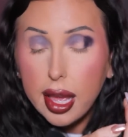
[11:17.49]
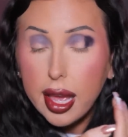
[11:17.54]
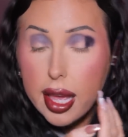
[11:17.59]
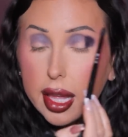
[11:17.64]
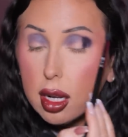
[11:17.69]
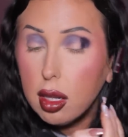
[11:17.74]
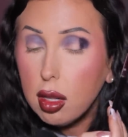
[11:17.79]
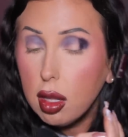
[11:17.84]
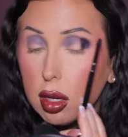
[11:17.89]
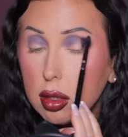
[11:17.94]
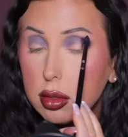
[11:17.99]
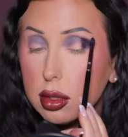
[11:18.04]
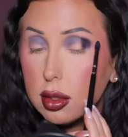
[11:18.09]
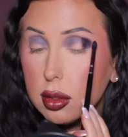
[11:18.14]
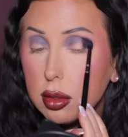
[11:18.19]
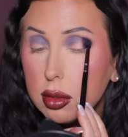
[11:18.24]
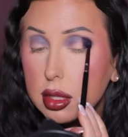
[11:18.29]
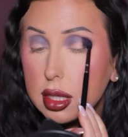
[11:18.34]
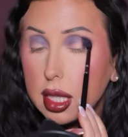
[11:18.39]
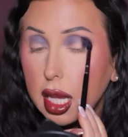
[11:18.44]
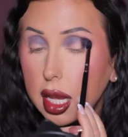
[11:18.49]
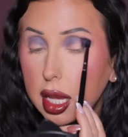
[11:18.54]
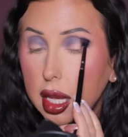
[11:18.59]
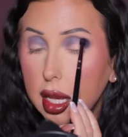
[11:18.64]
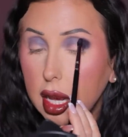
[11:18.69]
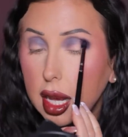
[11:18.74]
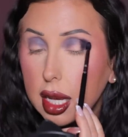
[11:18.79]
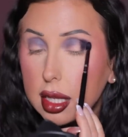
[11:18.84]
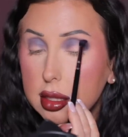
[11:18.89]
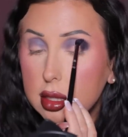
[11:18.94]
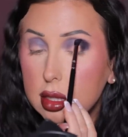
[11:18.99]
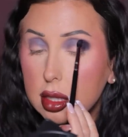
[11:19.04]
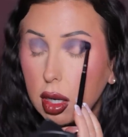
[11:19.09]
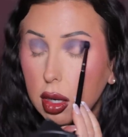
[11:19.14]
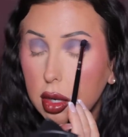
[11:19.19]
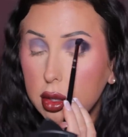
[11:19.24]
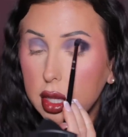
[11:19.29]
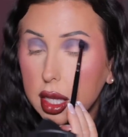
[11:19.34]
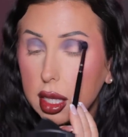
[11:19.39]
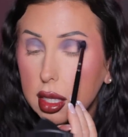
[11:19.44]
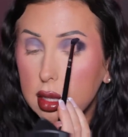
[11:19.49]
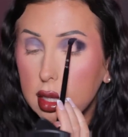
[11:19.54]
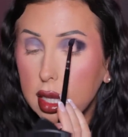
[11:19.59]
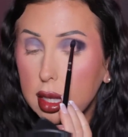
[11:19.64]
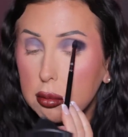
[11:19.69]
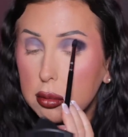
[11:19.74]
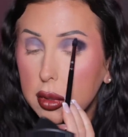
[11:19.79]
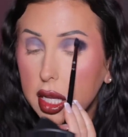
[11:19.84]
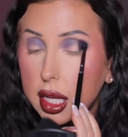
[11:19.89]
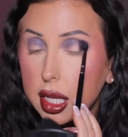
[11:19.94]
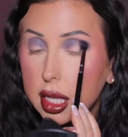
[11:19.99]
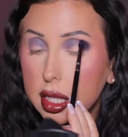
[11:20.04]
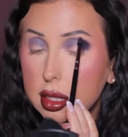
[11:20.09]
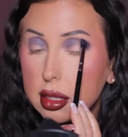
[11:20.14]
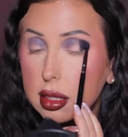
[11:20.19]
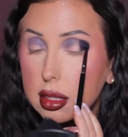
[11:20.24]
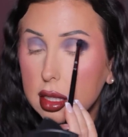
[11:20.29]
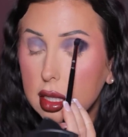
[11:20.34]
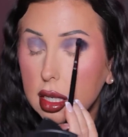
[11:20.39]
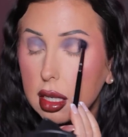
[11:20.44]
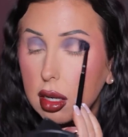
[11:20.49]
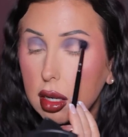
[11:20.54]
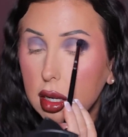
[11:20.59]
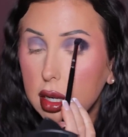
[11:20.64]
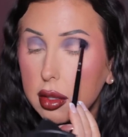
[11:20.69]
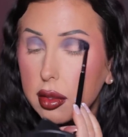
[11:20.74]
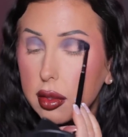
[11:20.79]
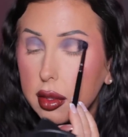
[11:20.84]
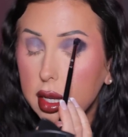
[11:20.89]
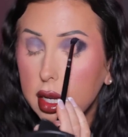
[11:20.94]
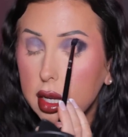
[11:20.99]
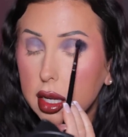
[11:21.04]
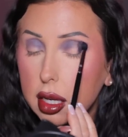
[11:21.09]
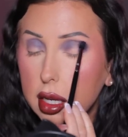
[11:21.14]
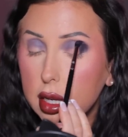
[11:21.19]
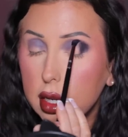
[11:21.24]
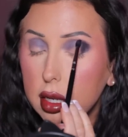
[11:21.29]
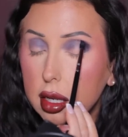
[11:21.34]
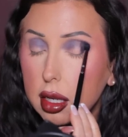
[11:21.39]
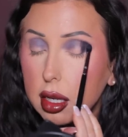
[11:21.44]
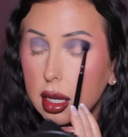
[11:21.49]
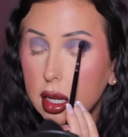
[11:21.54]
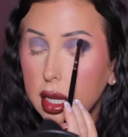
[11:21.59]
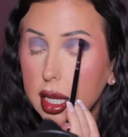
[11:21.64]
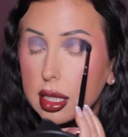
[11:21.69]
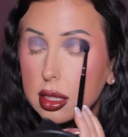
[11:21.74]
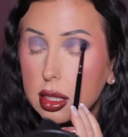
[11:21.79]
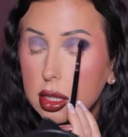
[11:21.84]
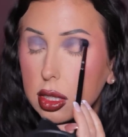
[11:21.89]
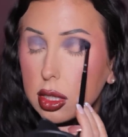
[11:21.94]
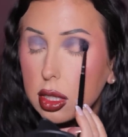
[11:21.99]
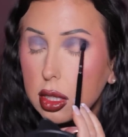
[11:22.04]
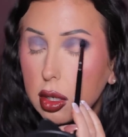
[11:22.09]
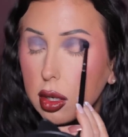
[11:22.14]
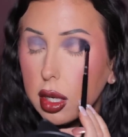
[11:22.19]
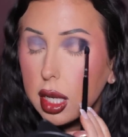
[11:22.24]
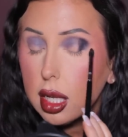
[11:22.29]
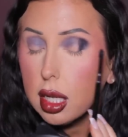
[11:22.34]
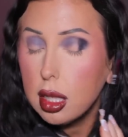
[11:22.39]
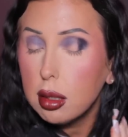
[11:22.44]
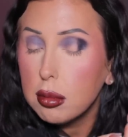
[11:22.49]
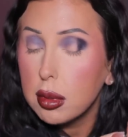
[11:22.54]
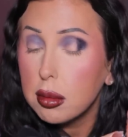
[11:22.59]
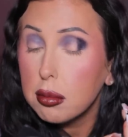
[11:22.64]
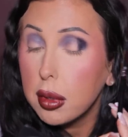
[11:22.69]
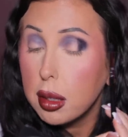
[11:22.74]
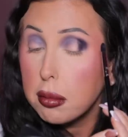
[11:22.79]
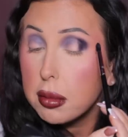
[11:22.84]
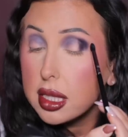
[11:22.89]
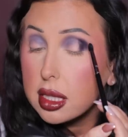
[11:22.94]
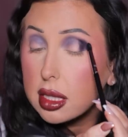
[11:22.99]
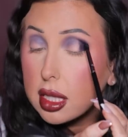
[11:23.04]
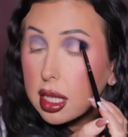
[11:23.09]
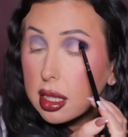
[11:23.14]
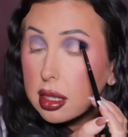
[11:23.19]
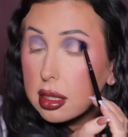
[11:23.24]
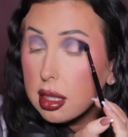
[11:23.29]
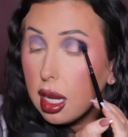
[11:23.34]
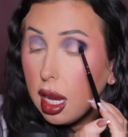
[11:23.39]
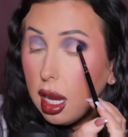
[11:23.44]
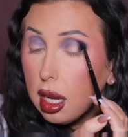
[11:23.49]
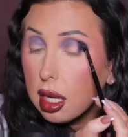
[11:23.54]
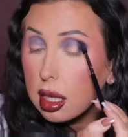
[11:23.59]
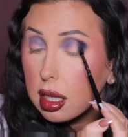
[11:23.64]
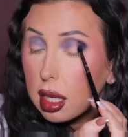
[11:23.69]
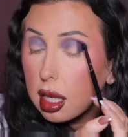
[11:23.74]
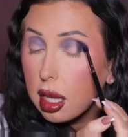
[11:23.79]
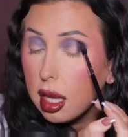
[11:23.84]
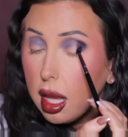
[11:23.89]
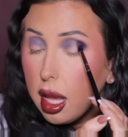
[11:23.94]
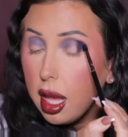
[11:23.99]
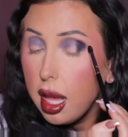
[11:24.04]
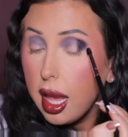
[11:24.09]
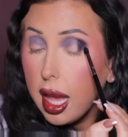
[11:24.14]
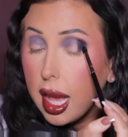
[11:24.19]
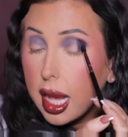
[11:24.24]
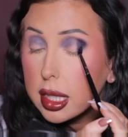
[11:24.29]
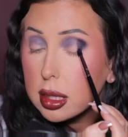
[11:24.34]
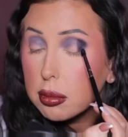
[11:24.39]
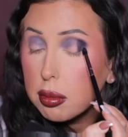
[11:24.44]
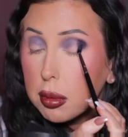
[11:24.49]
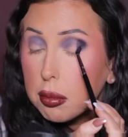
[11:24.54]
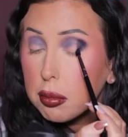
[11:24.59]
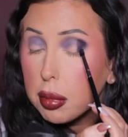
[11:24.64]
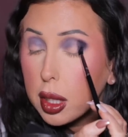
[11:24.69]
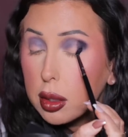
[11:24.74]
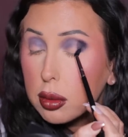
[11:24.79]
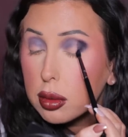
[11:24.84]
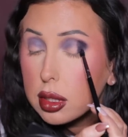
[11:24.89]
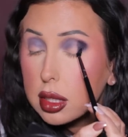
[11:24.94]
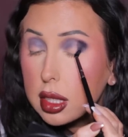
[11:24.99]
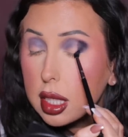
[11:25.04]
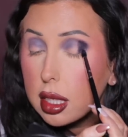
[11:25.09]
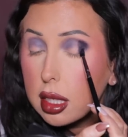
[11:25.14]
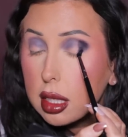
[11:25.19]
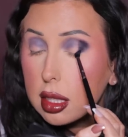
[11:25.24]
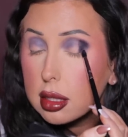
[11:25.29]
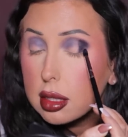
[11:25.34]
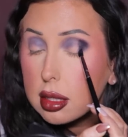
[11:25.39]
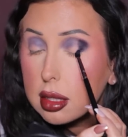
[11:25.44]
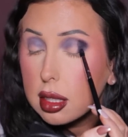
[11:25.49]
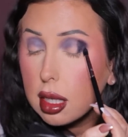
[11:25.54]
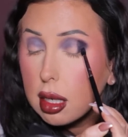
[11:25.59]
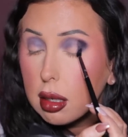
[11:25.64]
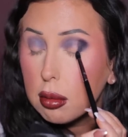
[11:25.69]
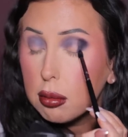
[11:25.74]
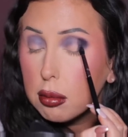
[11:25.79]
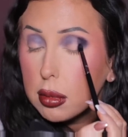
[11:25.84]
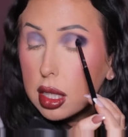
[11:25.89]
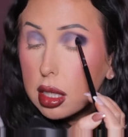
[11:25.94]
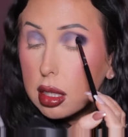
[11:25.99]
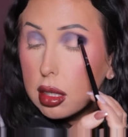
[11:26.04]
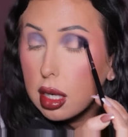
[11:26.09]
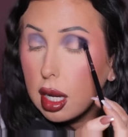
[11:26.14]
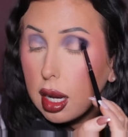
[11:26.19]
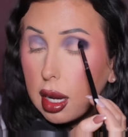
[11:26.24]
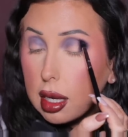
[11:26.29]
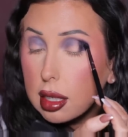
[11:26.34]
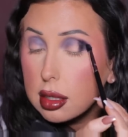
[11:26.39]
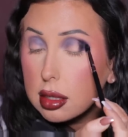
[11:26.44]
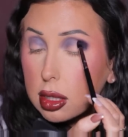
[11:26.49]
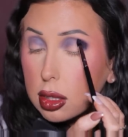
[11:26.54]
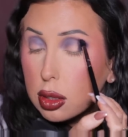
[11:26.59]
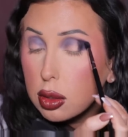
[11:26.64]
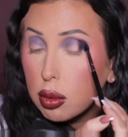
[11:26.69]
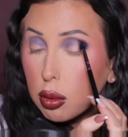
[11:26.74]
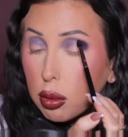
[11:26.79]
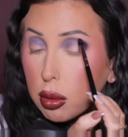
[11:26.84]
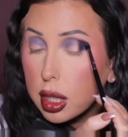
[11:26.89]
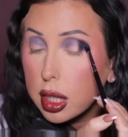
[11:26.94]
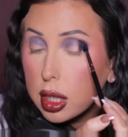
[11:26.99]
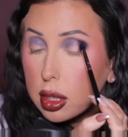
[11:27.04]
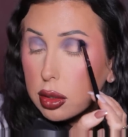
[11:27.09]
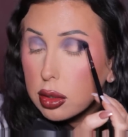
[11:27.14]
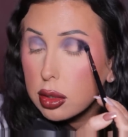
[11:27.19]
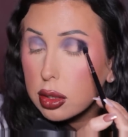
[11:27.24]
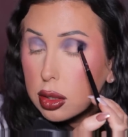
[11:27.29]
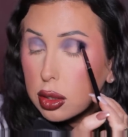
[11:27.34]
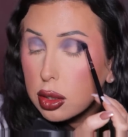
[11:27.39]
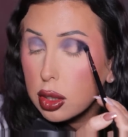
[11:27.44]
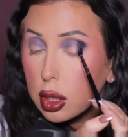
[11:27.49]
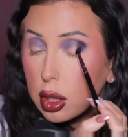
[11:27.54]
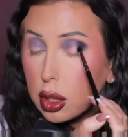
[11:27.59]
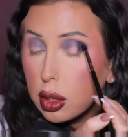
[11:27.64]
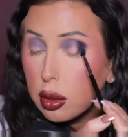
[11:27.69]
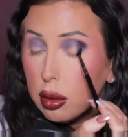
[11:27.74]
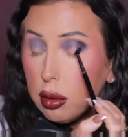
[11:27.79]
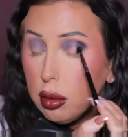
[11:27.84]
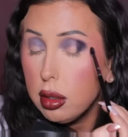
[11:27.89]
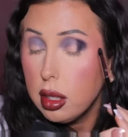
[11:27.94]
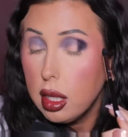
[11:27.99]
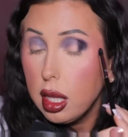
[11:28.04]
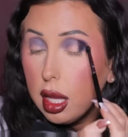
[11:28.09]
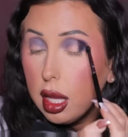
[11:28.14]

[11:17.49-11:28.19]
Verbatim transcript: And I'll also say, I saw that Glamlite on their Instagram and maybe TikTok has been posting some tutorials too.